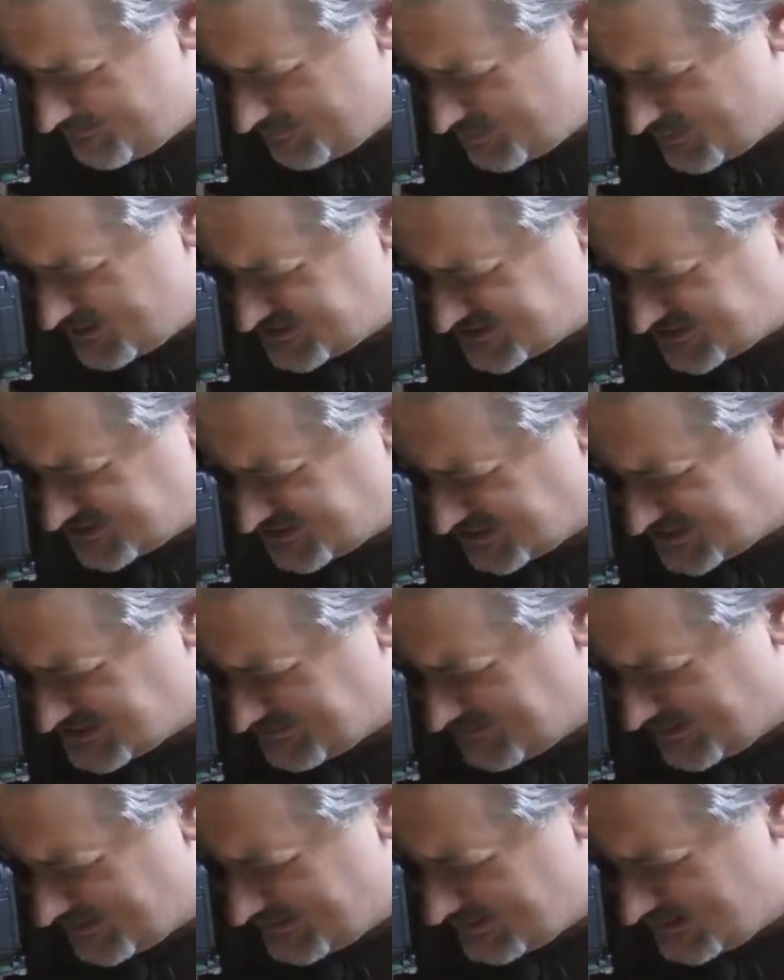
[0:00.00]
press the
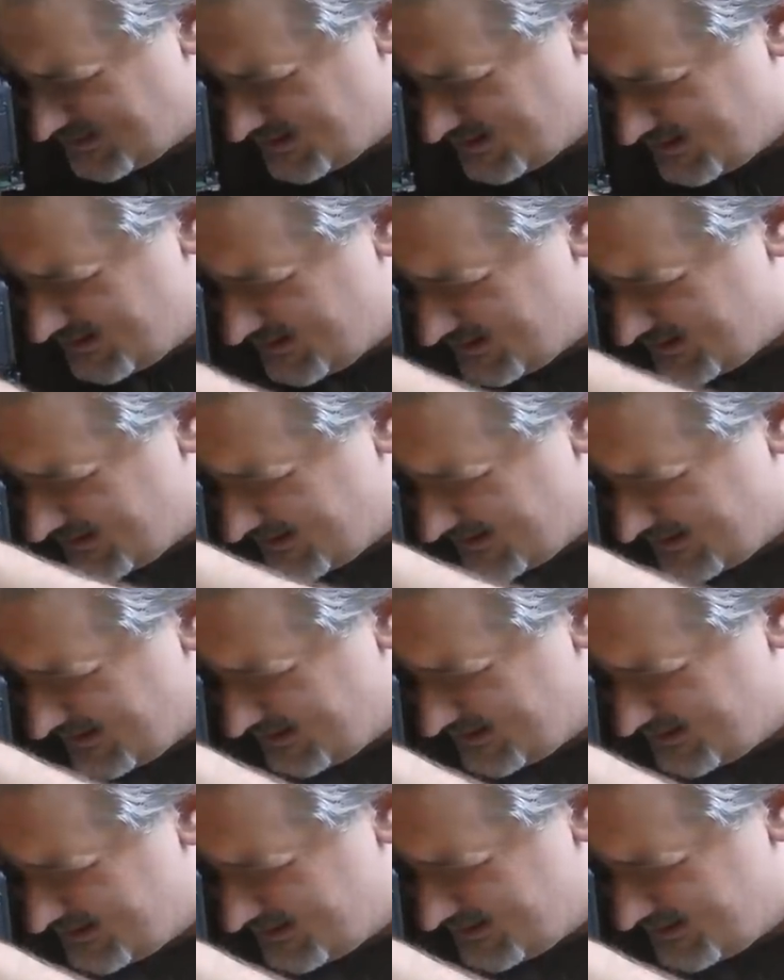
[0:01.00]
shutter button,
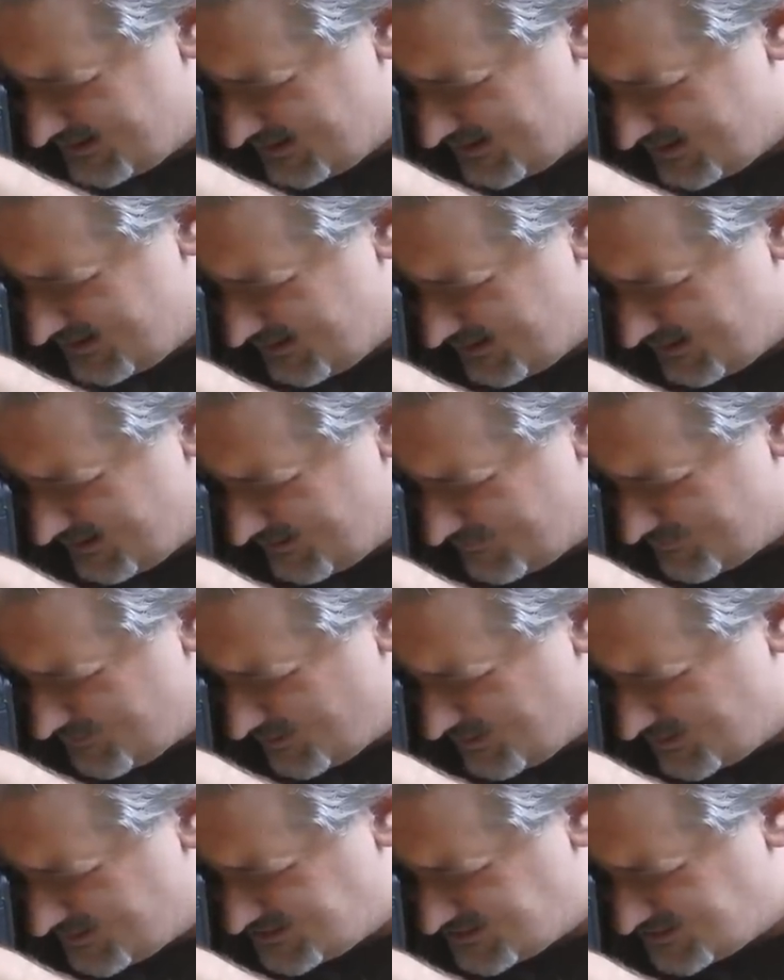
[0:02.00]
and I'm
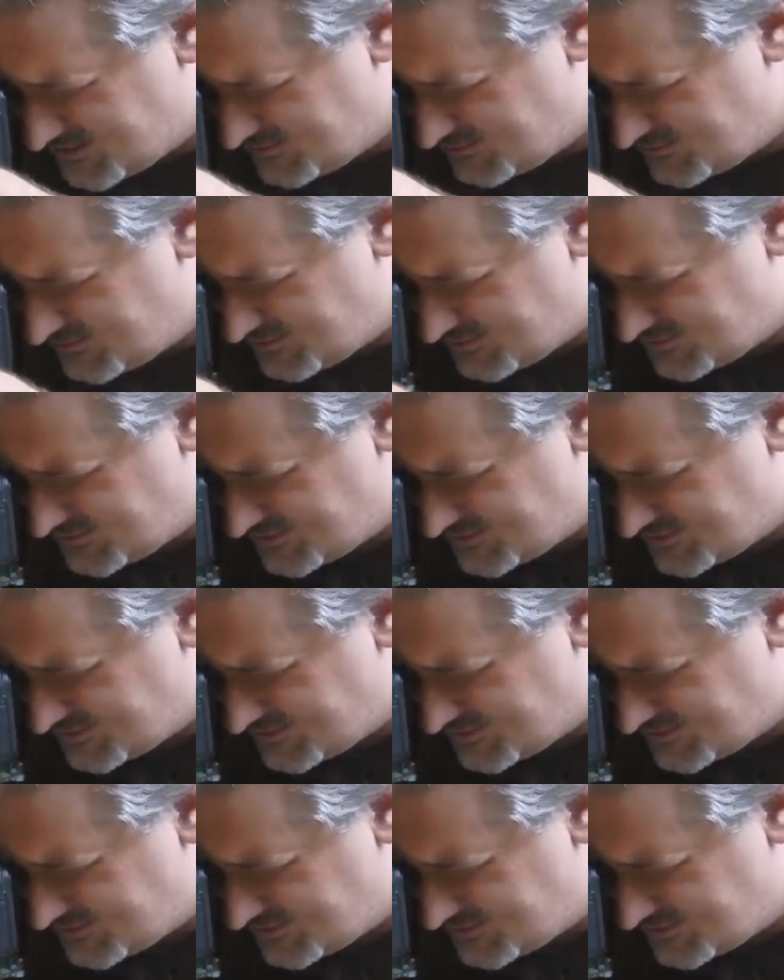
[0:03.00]
going to